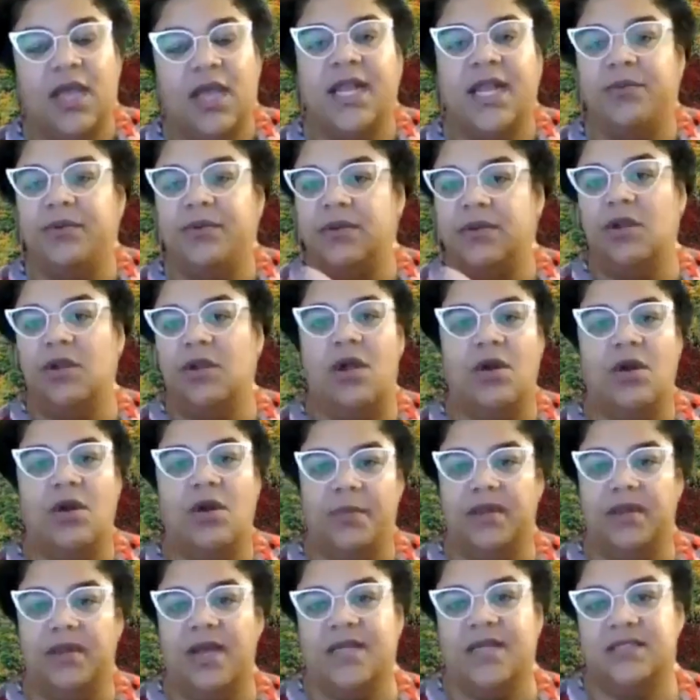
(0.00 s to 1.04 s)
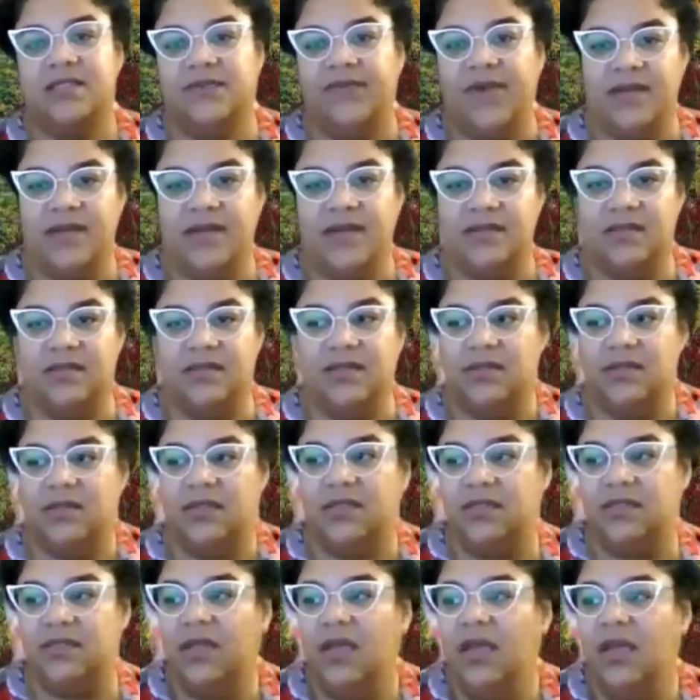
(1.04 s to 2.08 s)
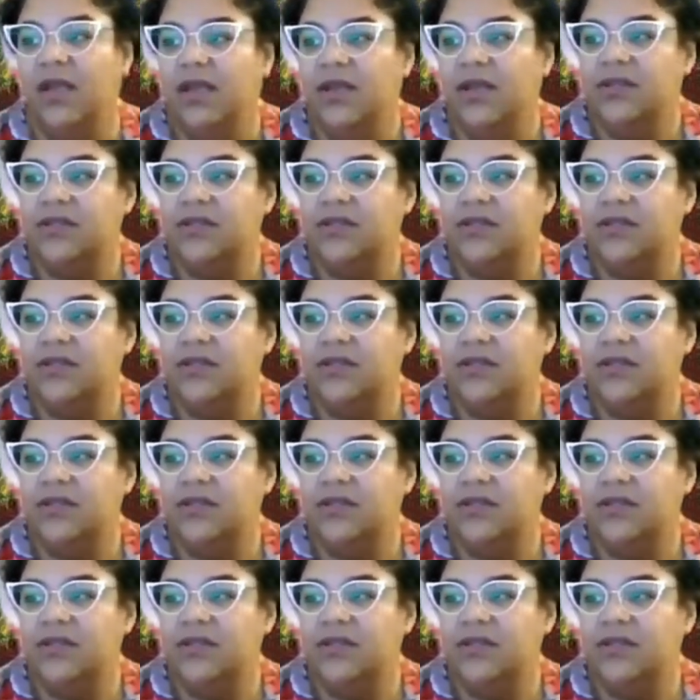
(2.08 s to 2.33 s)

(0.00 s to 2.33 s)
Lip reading: And they would no longer be classified as Indigenous.